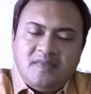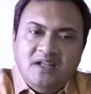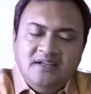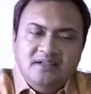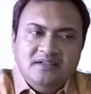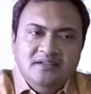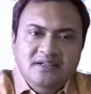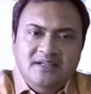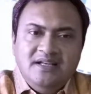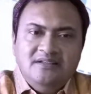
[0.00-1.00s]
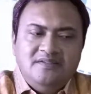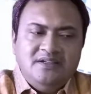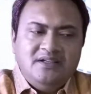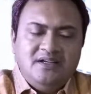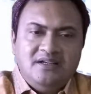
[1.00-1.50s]
in turn
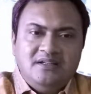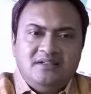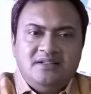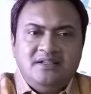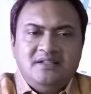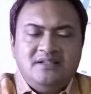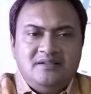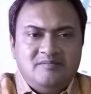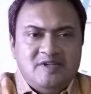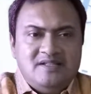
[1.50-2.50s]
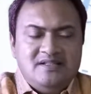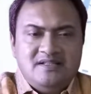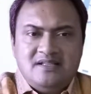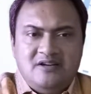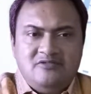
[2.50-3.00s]
deliver the
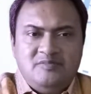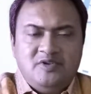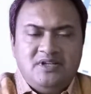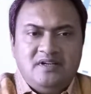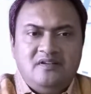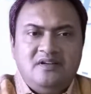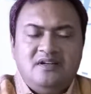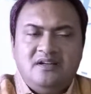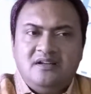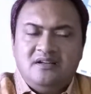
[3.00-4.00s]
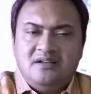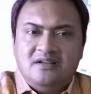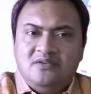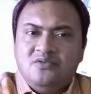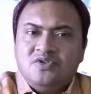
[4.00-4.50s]
business output and all,
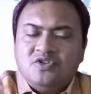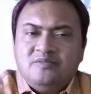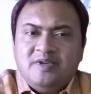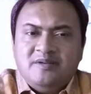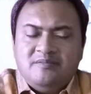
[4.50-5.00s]
who should be